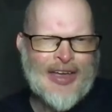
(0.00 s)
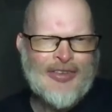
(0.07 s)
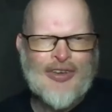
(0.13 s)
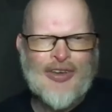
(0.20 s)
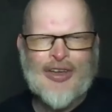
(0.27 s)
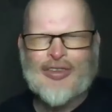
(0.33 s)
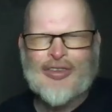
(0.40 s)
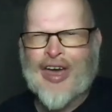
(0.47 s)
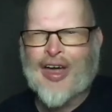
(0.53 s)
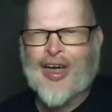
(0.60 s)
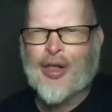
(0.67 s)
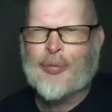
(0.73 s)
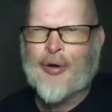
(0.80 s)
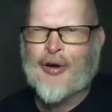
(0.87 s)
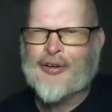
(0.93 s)
to, to
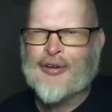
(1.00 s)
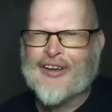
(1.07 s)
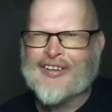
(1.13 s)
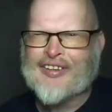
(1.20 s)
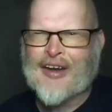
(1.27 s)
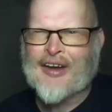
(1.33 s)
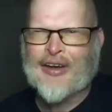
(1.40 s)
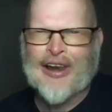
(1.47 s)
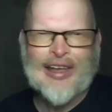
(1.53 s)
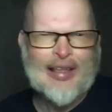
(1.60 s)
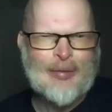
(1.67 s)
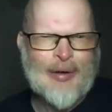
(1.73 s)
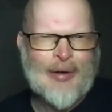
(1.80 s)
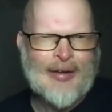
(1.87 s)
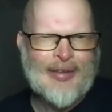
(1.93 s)
help our ears out a
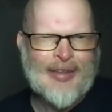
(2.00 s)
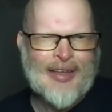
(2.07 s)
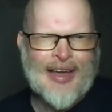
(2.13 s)
little bit.